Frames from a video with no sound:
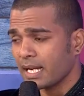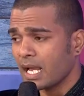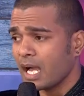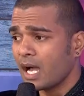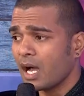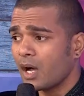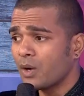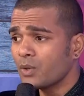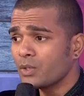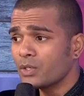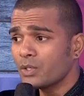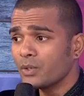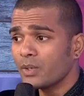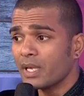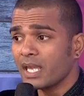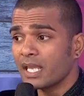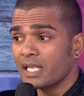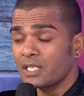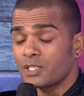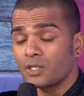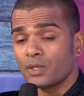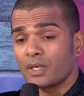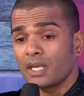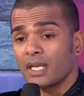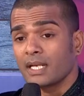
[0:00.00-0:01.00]
How do you
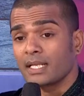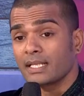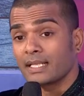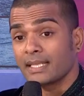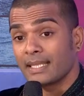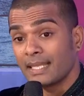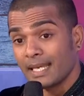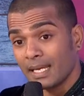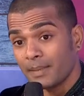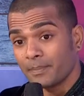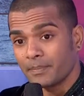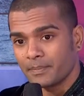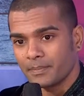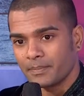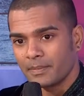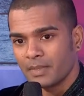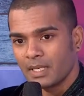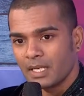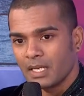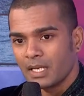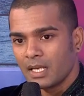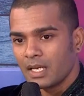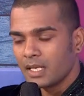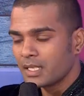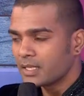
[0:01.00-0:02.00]
educate them?
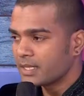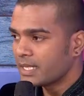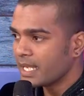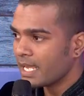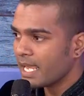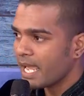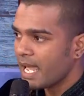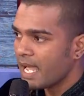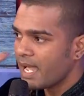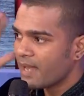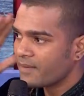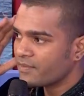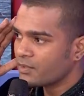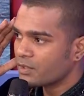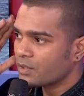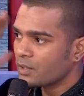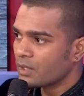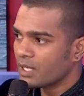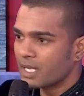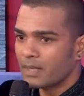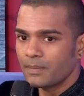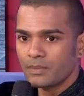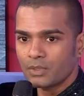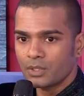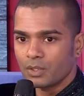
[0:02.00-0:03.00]
They have to
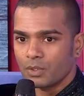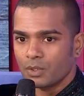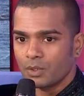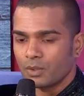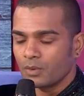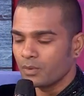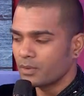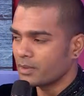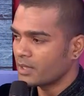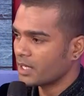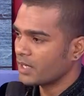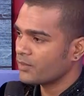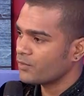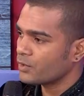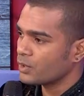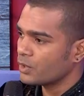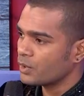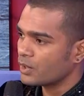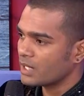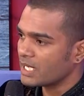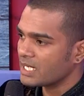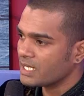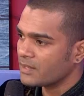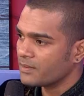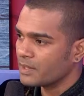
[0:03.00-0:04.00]
come to know. If you
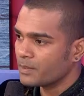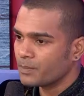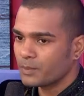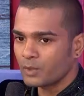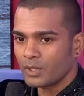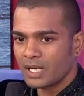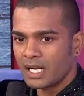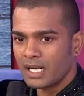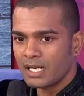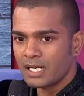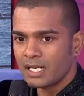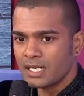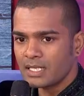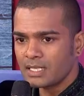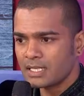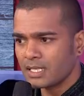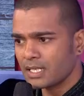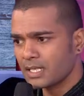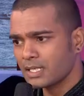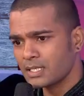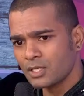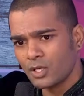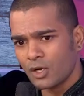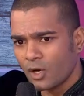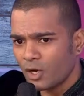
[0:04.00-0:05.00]
look at our Puranas,
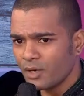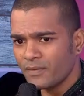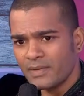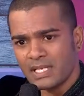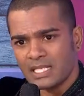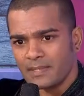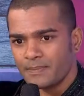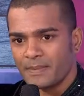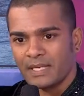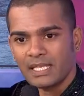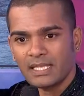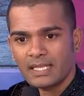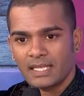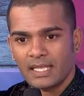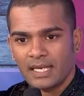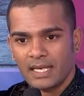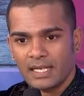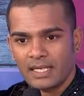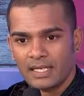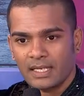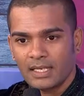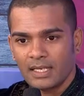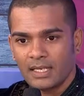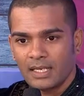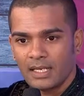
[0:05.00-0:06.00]
it has always been there
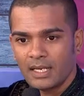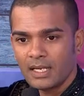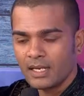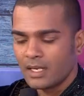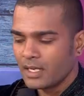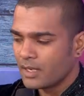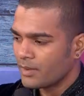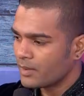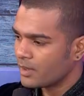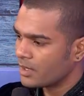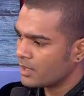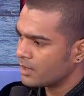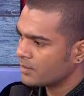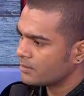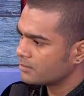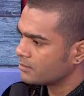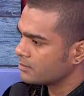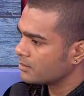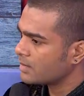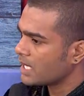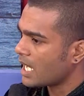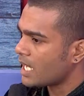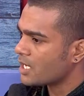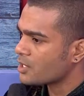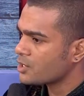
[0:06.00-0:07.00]

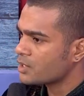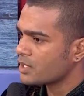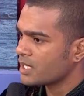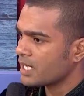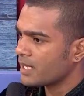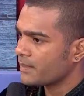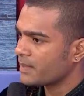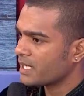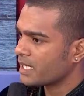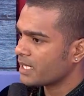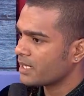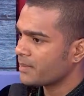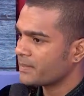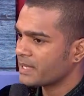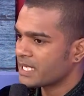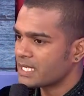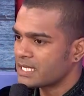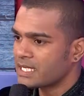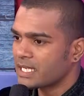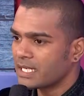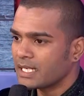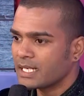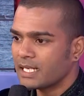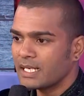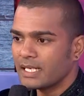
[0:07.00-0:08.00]
um, Arjuna becoming
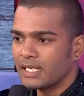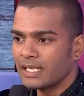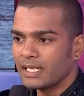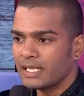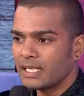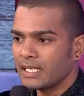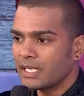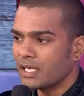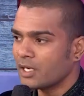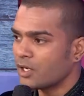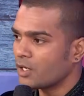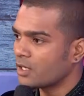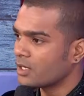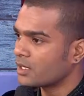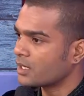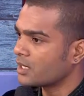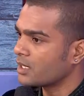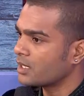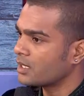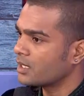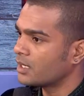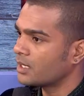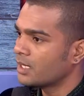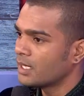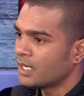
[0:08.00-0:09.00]
Shikhandi or
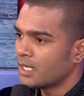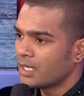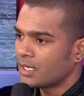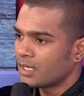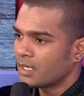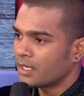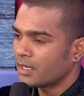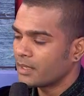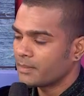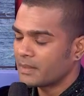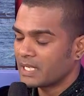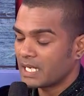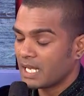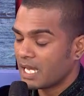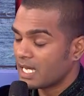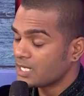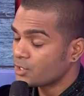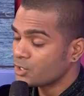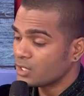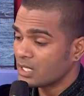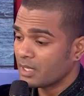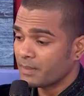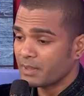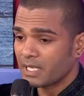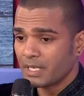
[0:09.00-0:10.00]
uh, I mean
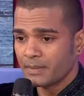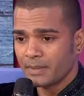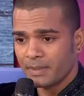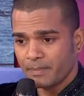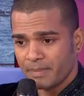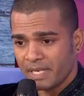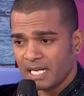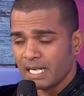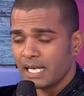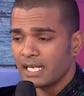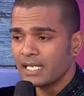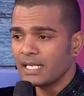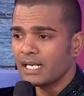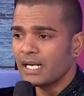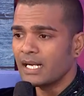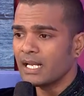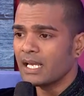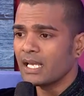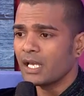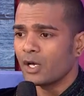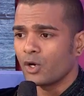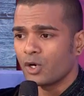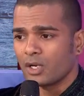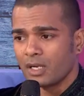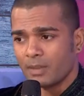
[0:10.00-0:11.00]
Arjuna becoming
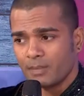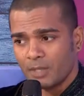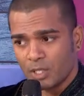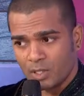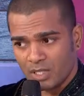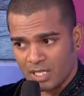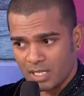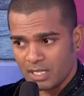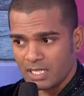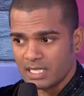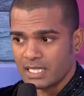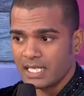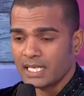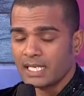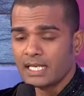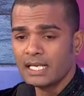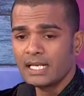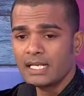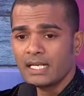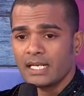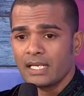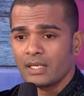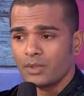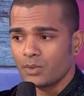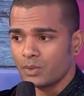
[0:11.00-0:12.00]
Brihannale or about a uh,
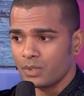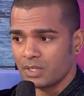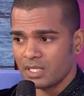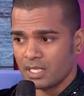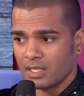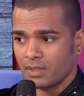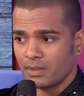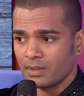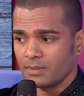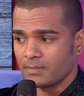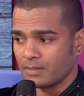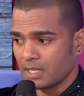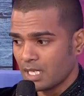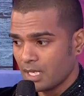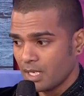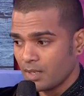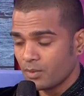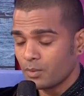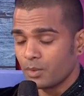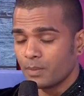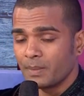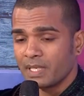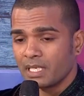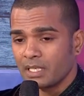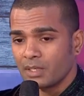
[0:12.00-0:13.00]
Shikhandi who is a
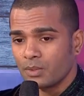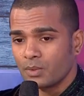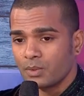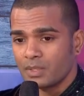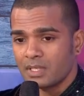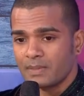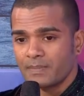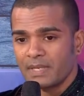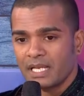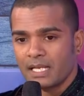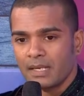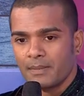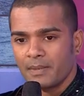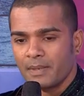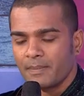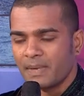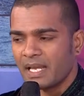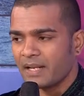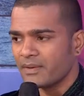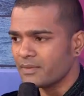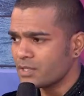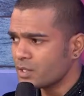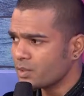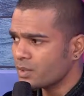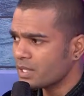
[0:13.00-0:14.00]
woman who's become a
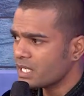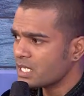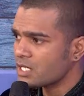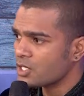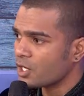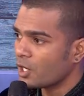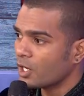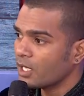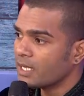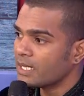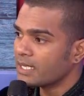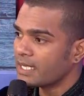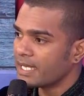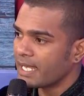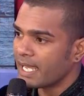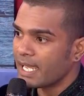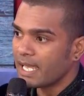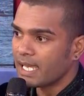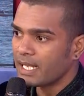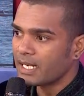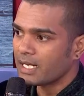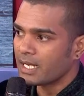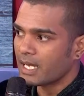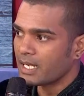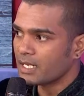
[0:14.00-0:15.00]
man. So it is all
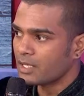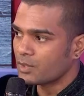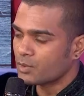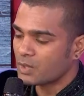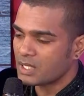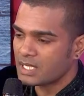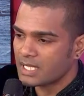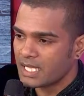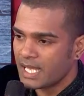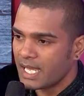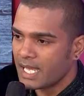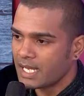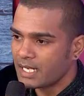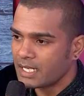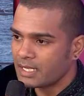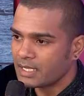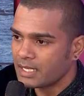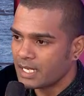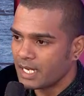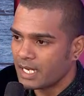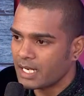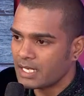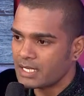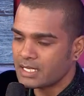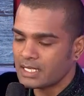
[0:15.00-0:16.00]
there and it was there in
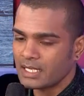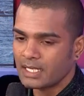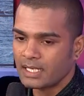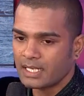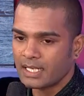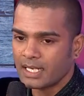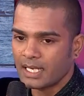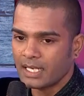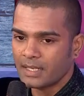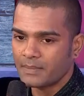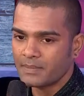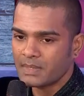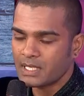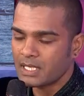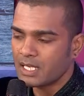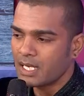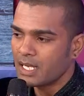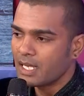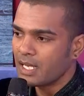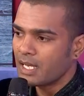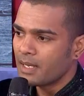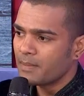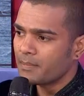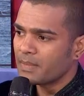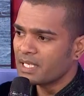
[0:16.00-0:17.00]
the ancient times.
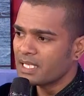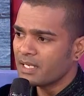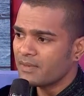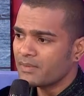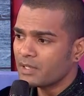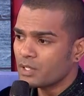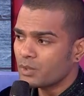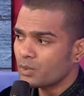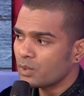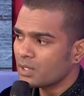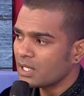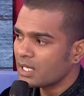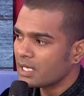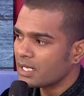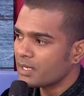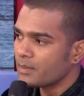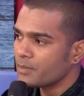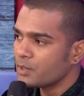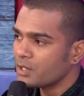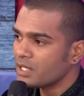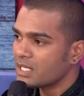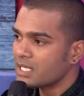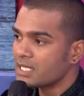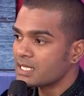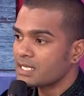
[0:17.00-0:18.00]
But our rural
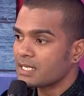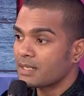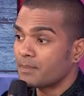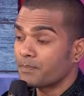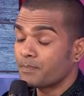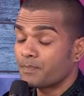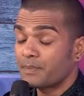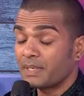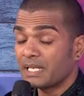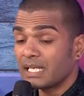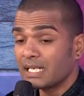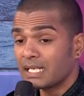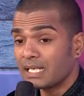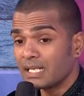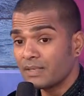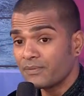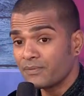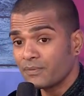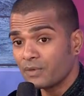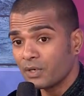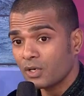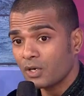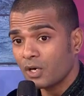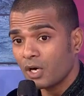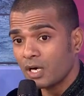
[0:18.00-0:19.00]
community has completely
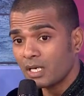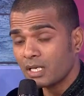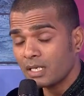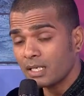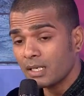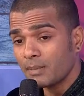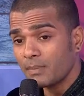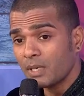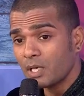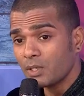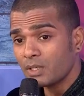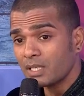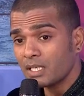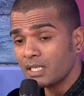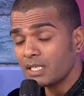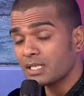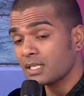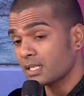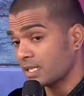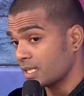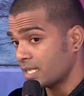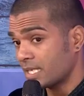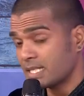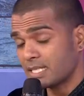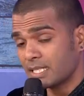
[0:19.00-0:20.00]
forgotten about it.
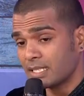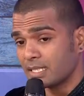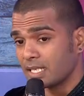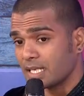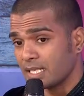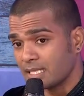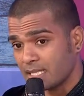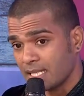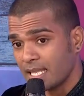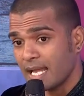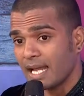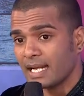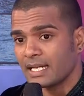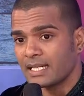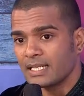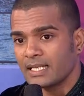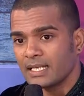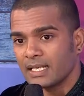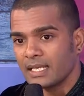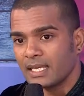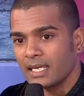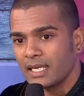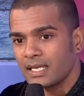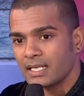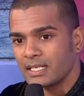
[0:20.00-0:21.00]
Is, it, is that the
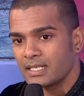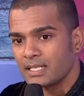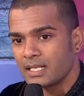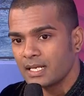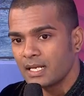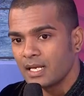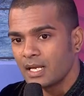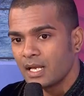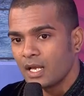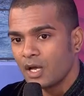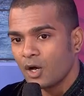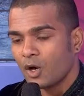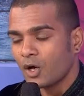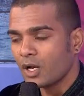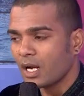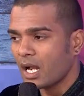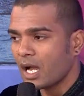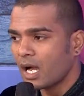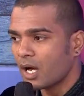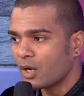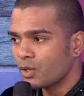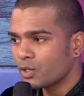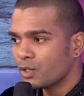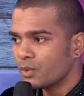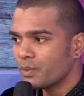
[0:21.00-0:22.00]
case? Or
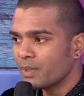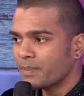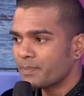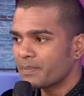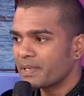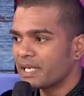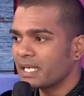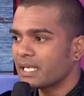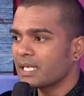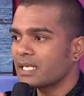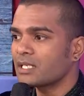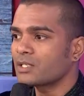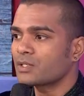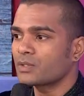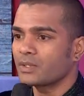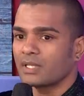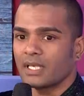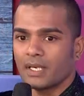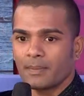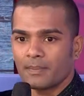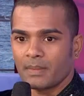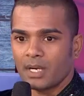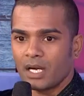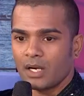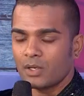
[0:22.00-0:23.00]
how do we bring it to
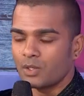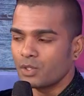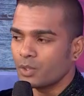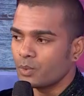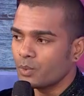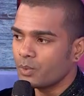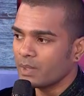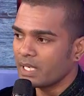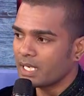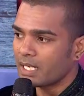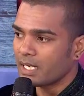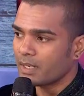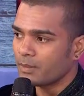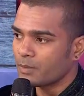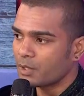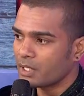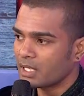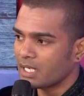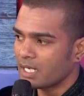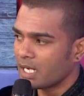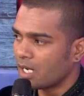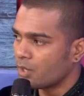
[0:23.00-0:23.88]
them? How do we communicate?